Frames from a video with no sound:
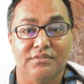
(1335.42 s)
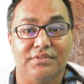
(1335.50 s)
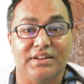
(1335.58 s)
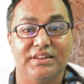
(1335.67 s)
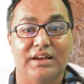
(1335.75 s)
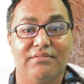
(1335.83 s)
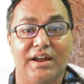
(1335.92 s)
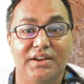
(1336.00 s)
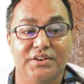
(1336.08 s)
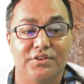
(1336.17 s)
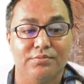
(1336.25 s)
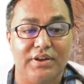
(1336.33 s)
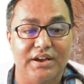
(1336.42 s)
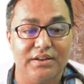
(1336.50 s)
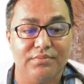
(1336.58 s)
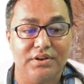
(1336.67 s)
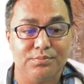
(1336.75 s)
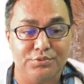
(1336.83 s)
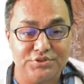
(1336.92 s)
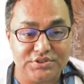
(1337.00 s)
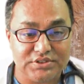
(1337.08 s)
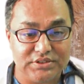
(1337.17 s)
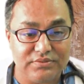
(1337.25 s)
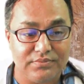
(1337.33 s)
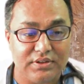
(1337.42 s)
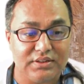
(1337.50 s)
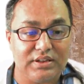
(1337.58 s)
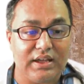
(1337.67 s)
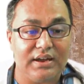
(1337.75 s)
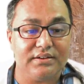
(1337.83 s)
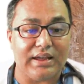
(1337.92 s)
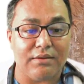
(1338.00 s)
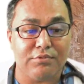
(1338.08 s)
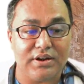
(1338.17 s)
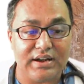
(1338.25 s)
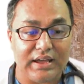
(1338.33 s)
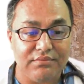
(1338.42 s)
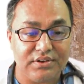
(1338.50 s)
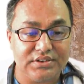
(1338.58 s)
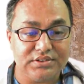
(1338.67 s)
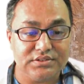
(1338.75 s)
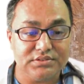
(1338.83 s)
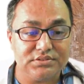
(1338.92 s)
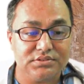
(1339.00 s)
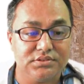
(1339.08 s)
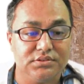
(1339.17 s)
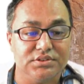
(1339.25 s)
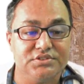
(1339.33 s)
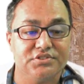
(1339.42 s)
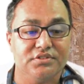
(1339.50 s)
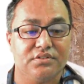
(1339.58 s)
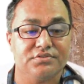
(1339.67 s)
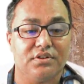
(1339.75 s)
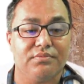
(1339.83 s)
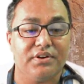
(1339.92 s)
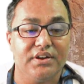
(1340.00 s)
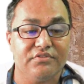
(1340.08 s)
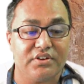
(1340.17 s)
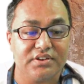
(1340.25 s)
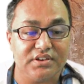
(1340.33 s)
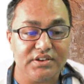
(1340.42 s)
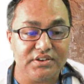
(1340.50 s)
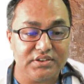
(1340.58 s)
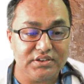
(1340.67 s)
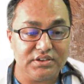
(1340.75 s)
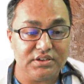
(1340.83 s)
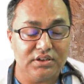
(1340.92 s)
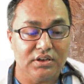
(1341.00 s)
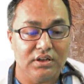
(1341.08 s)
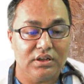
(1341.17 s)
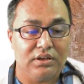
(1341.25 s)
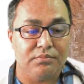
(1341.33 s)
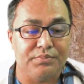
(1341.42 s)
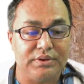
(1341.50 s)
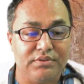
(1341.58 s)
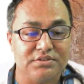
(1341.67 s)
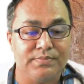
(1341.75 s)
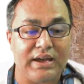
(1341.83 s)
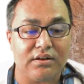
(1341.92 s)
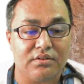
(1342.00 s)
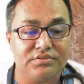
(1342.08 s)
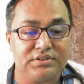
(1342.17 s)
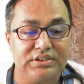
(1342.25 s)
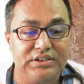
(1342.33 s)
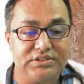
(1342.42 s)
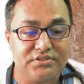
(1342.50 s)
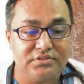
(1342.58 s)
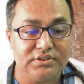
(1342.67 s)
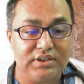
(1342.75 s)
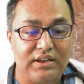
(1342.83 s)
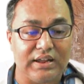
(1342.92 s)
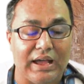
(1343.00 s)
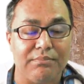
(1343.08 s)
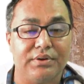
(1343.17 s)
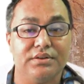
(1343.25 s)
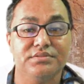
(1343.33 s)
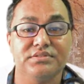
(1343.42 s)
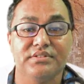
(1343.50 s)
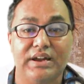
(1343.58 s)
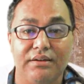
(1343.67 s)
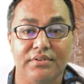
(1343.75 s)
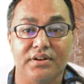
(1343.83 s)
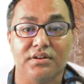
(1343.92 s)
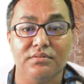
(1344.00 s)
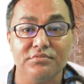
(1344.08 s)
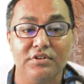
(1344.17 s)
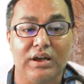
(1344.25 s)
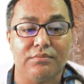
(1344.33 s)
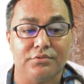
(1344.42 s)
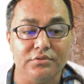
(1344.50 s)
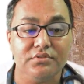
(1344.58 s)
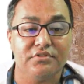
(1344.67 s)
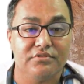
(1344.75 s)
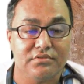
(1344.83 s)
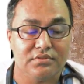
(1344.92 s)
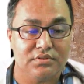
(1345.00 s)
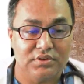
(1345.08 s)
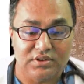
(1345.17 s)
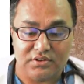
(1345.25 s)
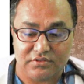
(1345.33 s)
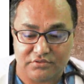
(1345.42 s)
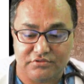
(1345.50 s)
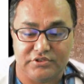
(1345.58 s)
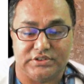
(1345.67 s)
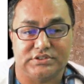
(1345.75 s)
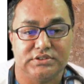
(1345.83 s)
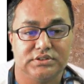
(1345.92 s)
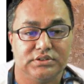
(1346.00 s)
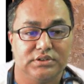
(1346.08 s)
when they have anti-TP antibody positive, then type 1 diabetes, history of suffered infertility, previous bad obstetric history, and hyperemesis gravidarum, you have to treat.